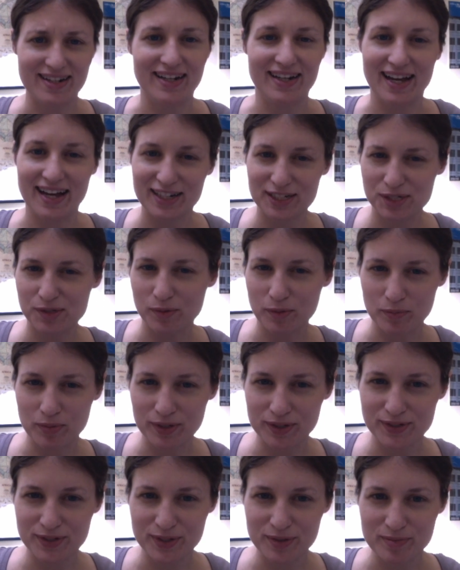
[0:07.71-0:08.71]
an actual
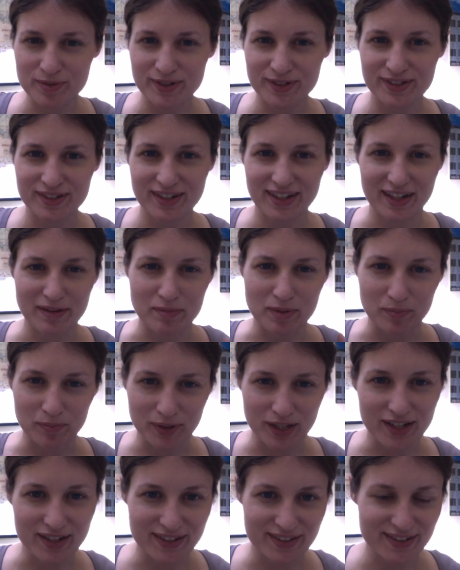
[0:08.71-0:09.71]
BookTuber, I'm a
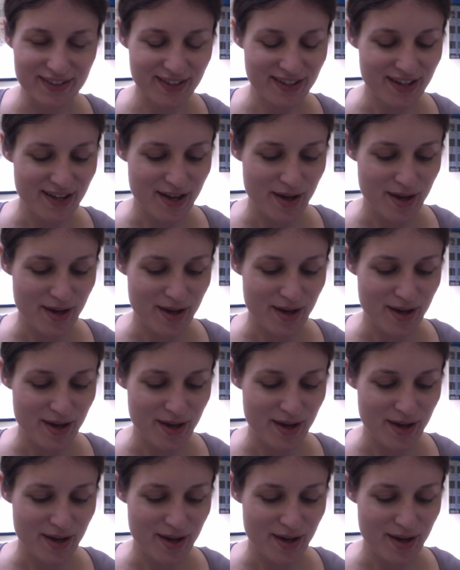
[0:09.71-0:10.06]
blogger,